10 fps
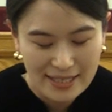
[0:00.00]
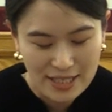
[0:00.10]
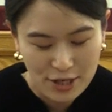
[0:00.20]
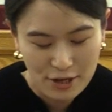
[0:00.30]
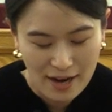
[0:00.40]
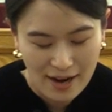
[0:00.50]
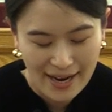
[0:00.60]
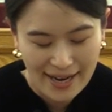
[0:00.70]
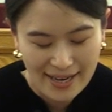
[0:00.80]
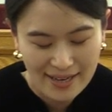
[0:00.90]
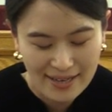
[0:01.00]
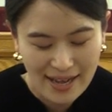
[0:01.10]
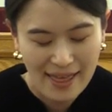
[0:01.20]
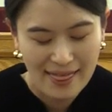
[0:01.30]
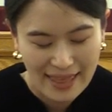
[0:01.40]
Dear God,
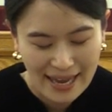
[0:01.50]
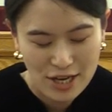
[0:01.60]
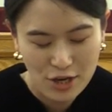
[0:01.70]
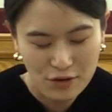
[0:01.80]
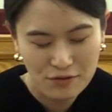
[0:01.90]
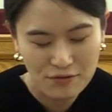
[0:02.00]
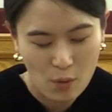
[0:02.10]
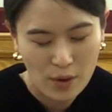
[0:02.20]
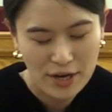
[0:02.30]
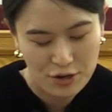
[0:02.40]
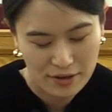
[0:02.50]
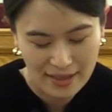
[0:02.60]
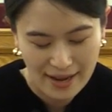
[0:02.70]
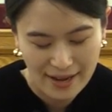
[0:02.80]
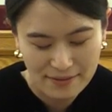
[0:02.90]
thank you for your
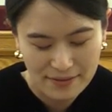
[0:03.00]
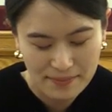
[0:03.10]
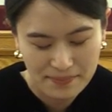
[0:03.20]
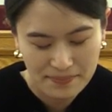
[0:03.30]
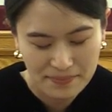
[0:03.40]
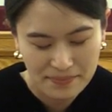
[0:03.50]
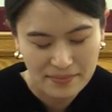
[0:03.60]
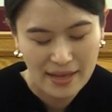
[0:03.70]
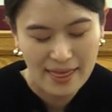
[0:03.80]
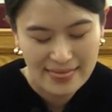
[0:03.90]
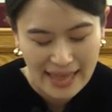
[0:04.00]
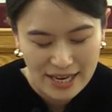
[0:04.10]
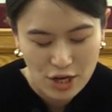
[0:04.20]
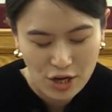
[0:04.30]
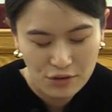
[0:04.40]
love.
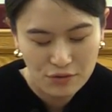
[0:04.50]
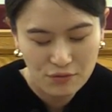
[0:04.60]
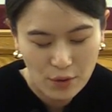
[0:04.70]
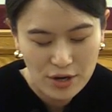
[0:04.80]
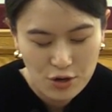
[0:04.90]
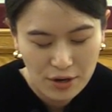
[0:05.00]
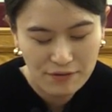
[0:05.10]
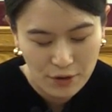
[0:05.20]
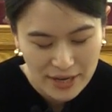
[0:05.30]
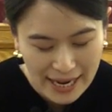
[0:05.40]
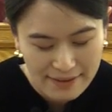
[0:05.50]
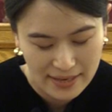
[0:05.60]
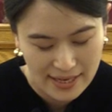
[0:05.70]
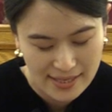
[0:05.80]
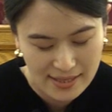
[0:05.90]
Thank you for your
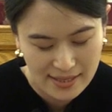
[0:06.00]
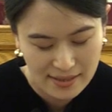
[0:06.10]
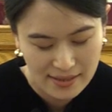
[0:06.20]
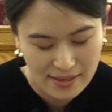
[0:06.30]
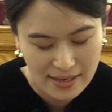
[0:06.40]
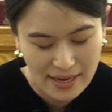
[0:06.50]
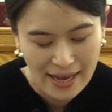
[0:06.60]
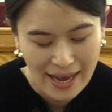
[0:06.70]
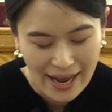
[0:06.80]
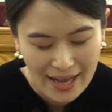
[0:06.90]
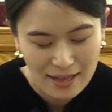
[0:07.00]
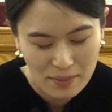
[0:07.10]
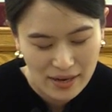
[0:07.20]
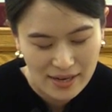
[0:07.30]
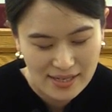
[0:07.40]
forgiveness.
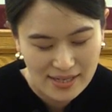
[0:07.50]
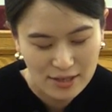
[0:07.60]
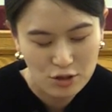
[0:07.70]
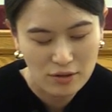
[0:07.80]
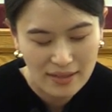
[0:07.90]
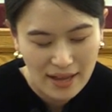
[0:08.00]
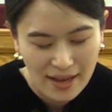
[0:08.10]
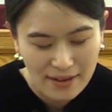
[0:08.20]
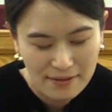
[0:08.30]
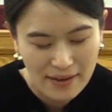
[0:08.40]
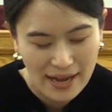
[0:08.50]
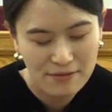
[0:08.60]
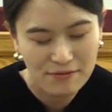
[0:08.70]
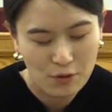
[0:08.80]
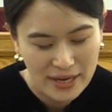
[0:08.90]
Help us to love
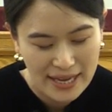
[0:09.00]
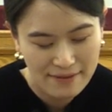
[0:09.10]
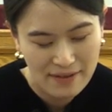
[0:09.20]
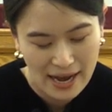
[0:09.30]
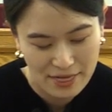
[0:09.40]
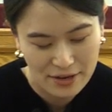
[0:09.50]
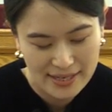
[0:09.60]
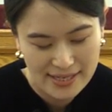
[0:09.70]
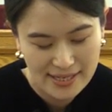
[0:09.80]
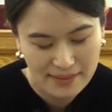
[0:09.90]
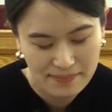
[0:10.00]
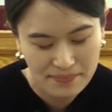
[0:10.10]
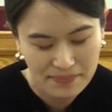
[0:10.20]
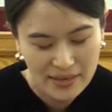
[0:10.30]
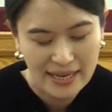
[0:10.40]
and forgive others.
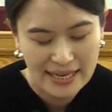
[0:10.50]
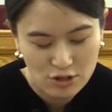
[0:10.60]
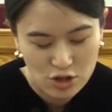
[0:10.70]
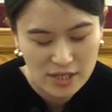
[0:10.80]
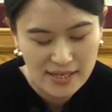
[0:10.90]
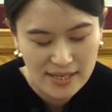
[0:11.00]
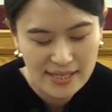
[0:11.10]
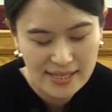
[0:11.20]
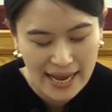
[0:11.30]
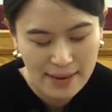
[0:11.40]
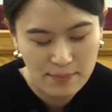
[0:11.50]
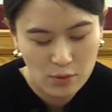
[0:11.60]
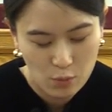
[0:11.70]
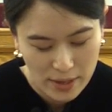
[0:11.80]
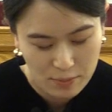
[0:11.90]
In Jesus'
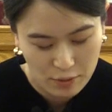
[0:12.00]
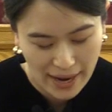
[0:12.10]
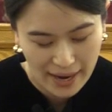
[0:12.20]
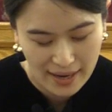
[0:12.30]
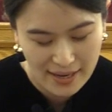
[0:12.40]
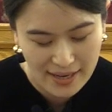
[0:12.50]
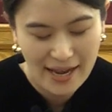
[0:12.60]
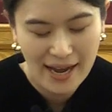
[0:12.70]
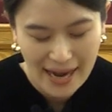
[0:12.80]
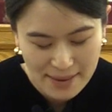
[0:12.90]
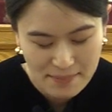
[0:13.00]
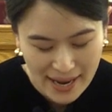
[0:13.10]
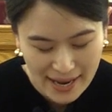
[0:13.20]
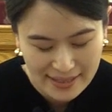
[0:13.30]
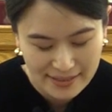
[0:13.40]
name we pray.
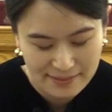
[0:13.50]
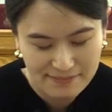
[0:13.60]
Amen.